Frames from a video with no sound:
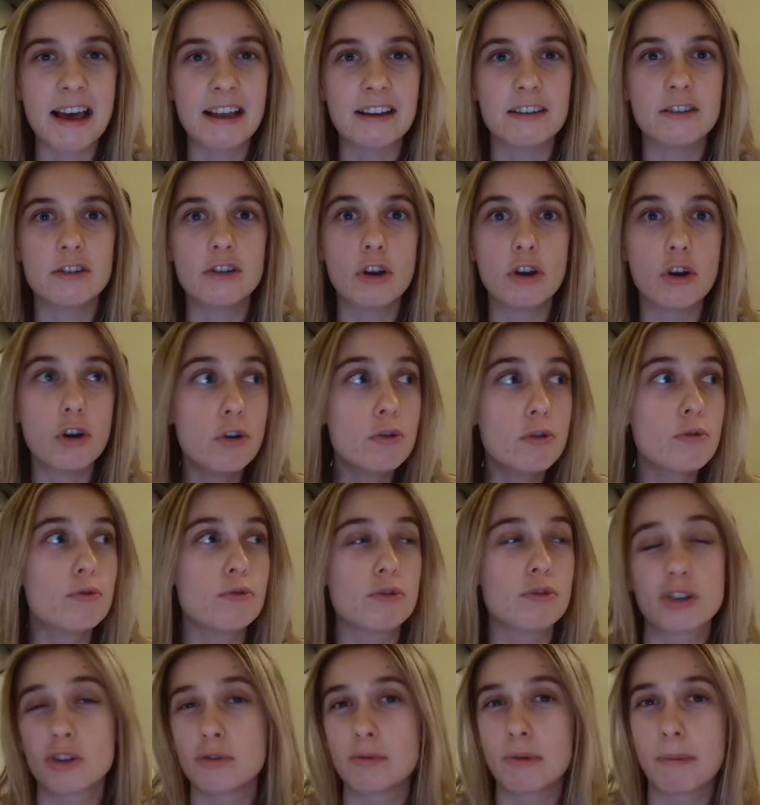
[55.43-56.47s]
And to
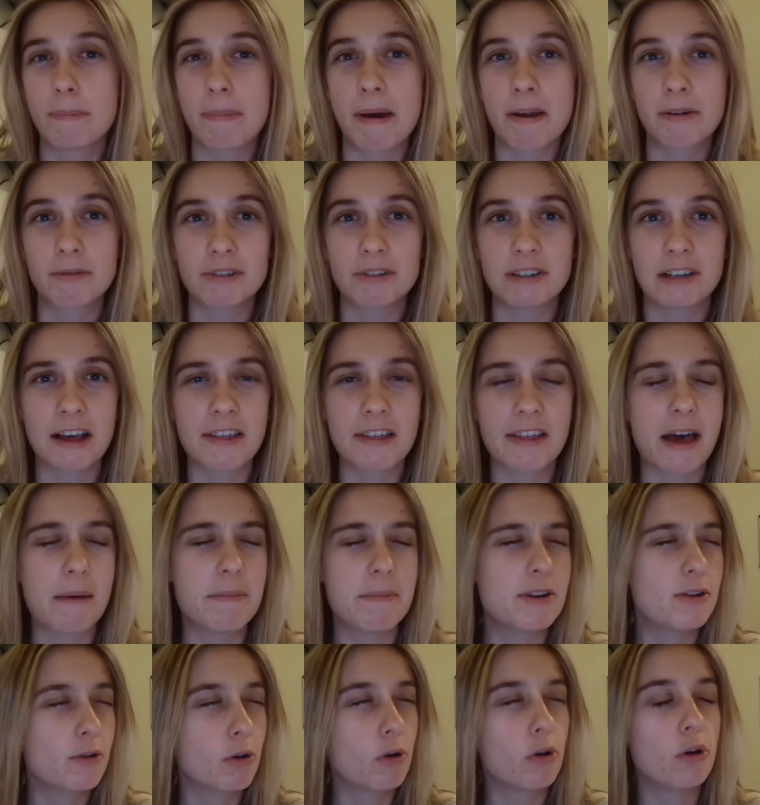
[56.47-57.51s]
lose to a penalty like that, I
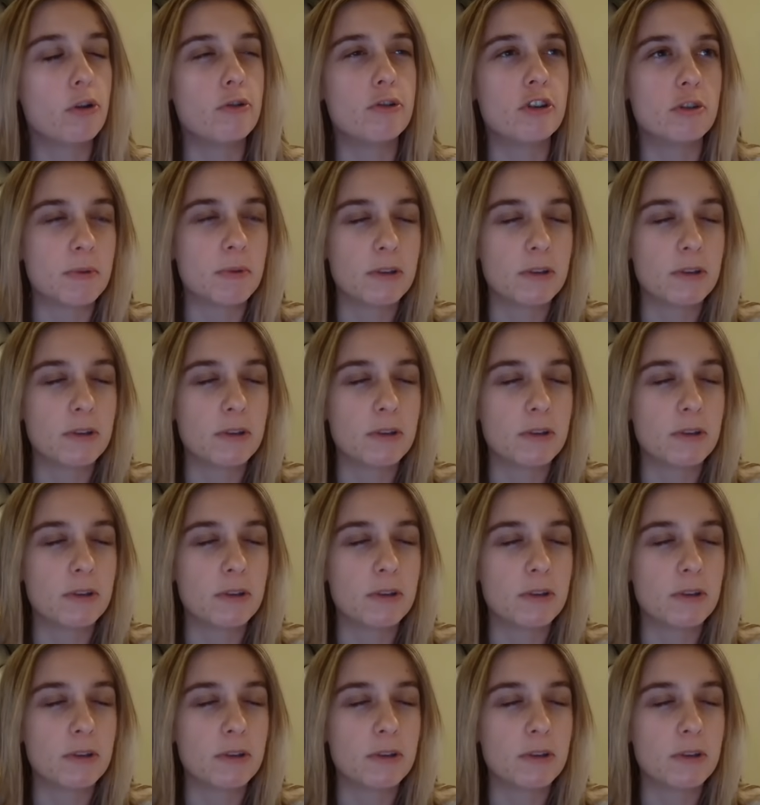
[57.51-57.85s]
mean, not lose,